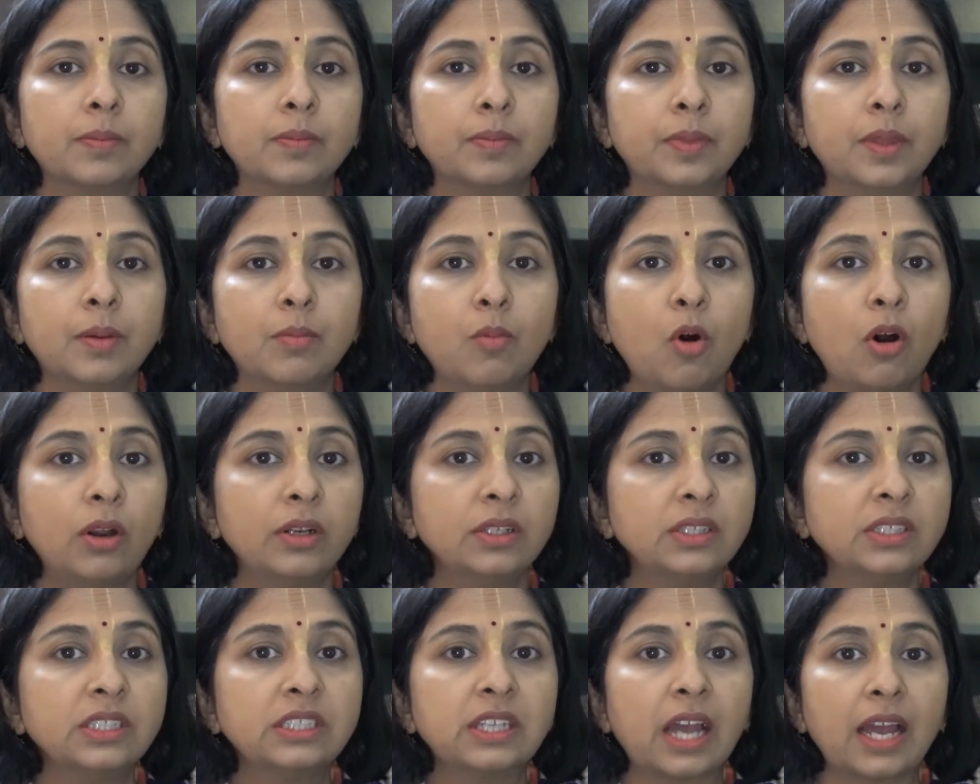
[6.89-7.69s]
The
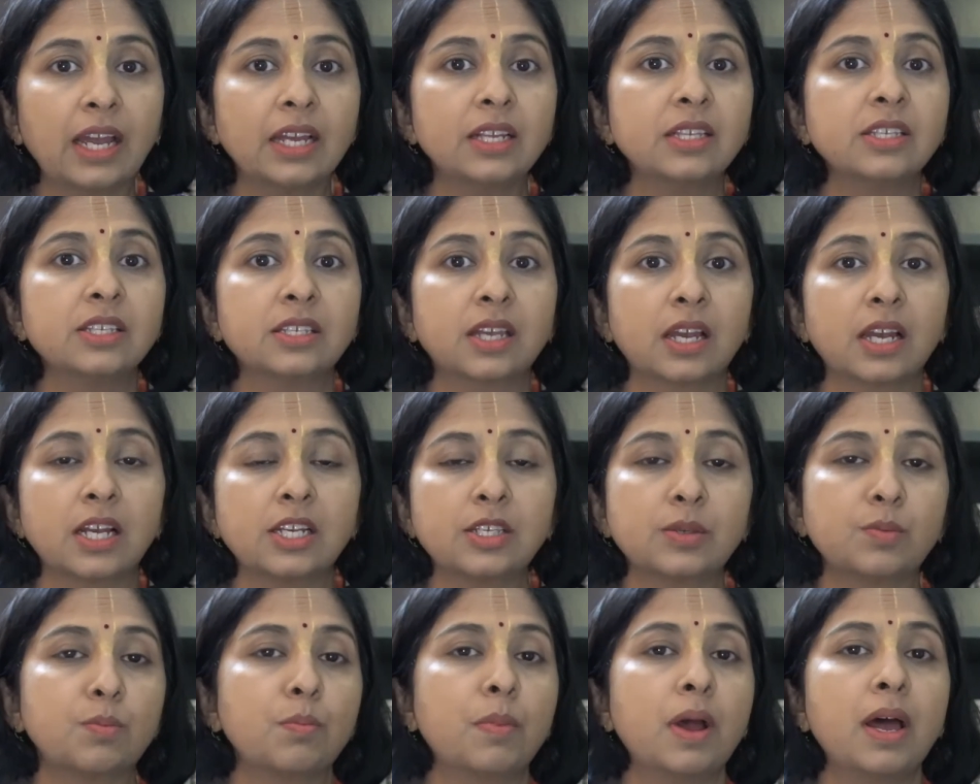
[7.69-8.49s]
modern science
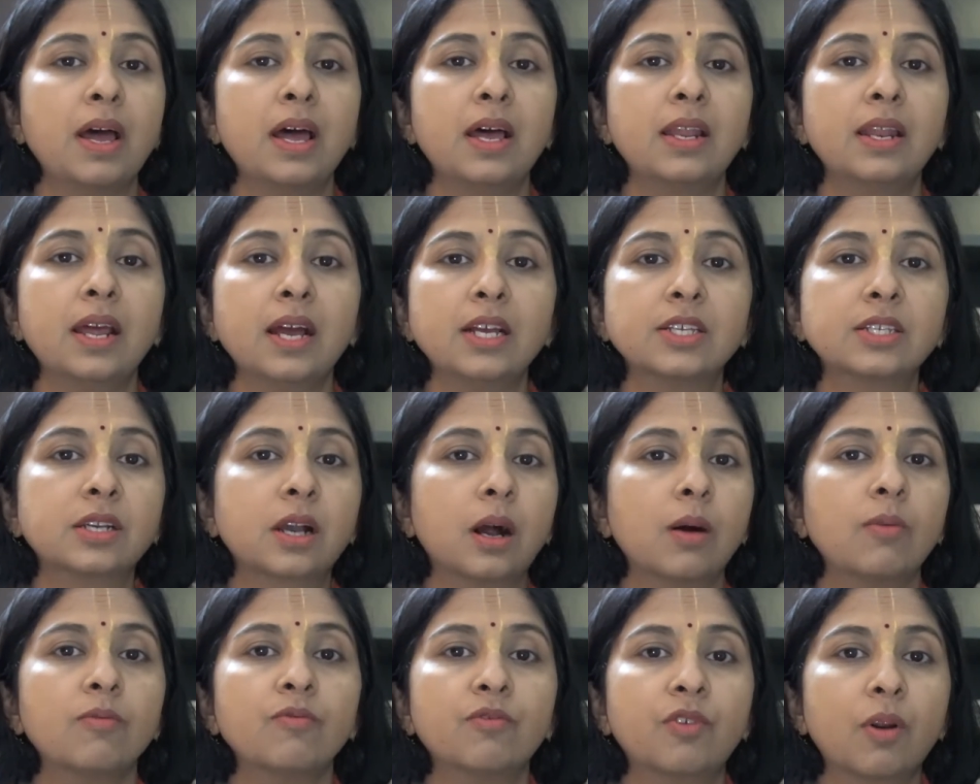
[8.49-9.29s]
says man has
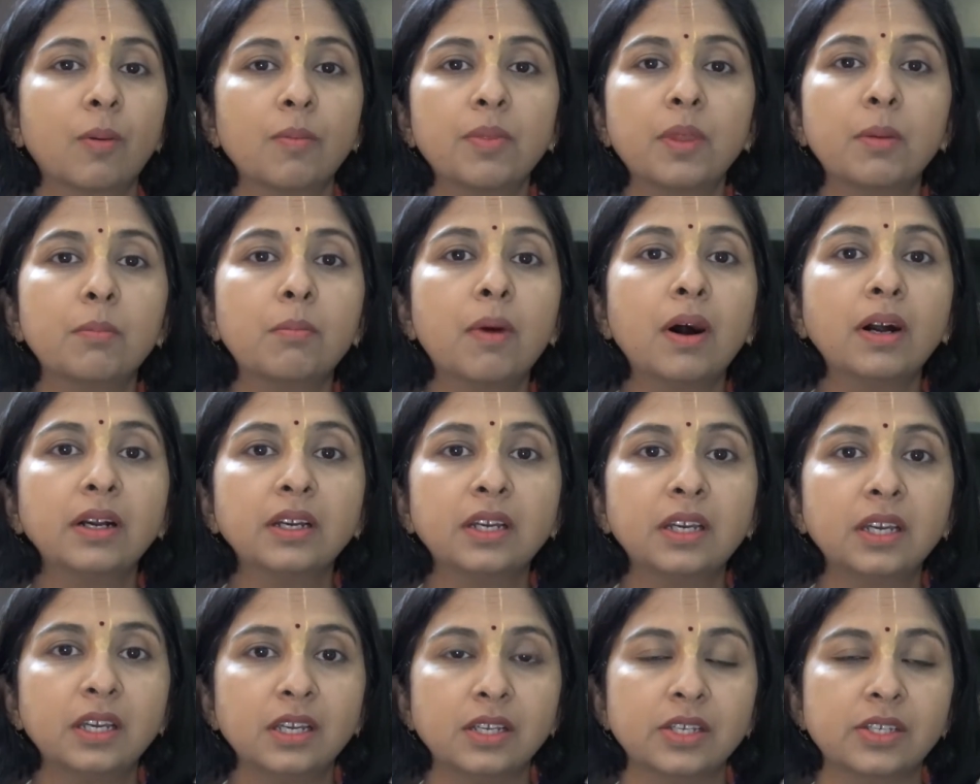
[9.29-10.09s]
come from the
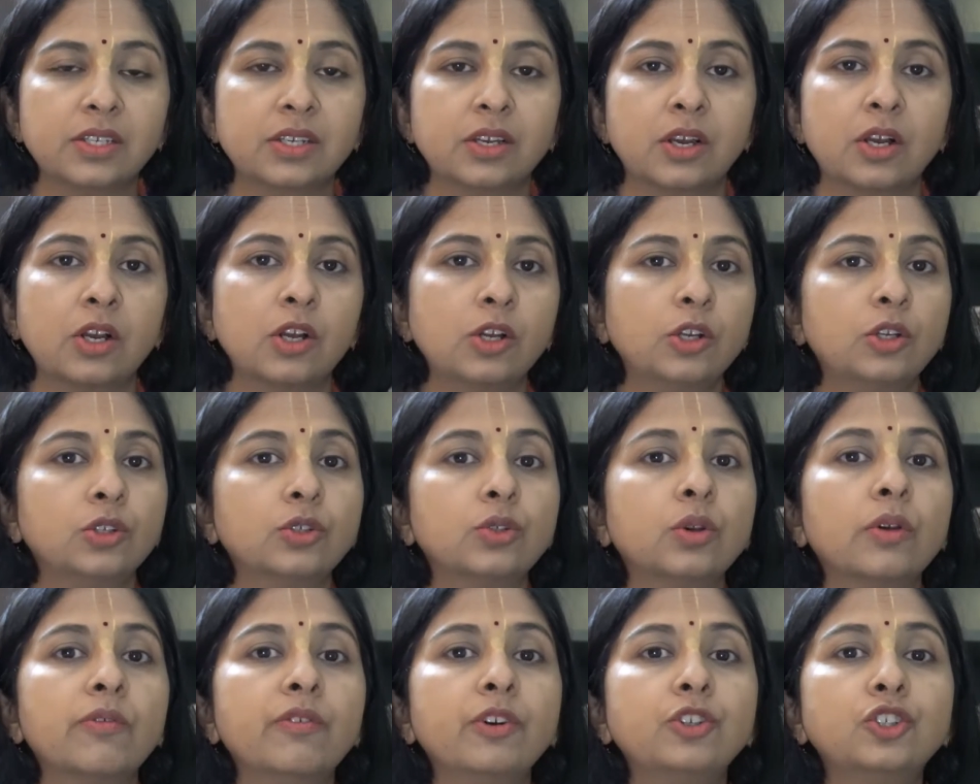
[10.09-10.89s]
monkeys,
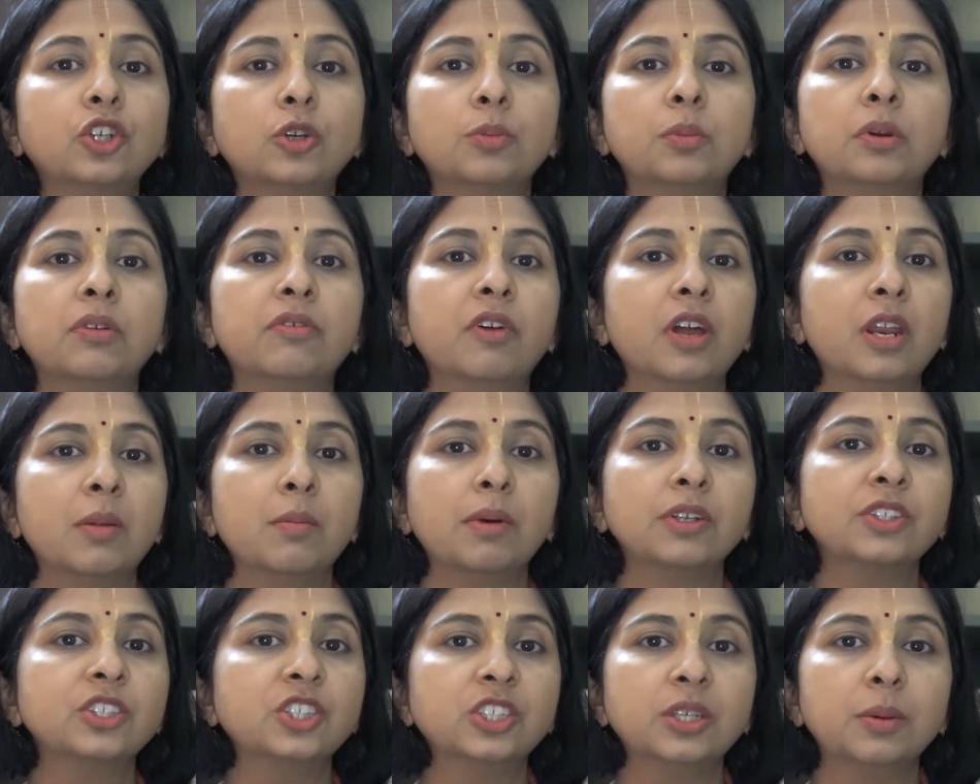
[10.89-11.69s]
so we should be very
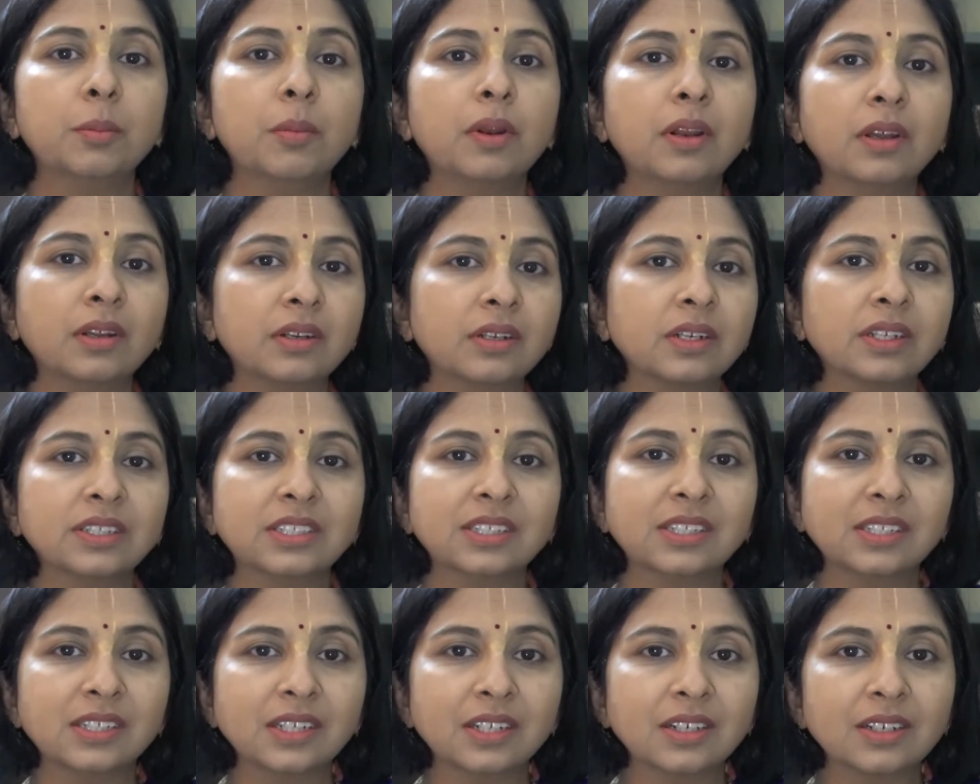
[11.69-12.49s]
much similar,
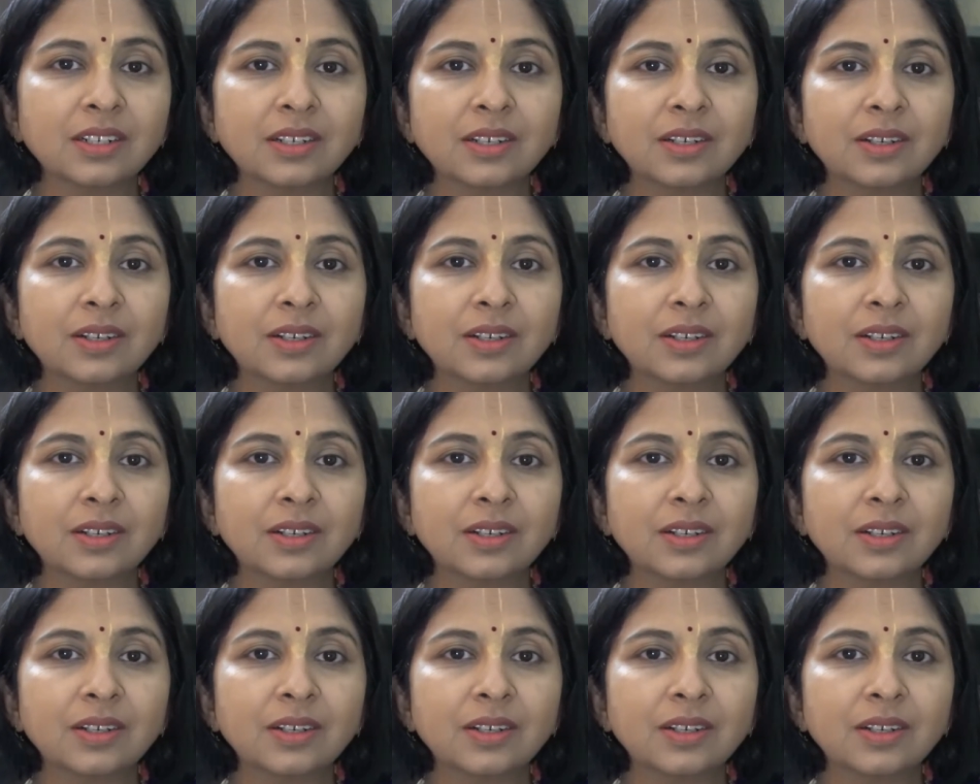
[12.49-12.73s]
isn't it?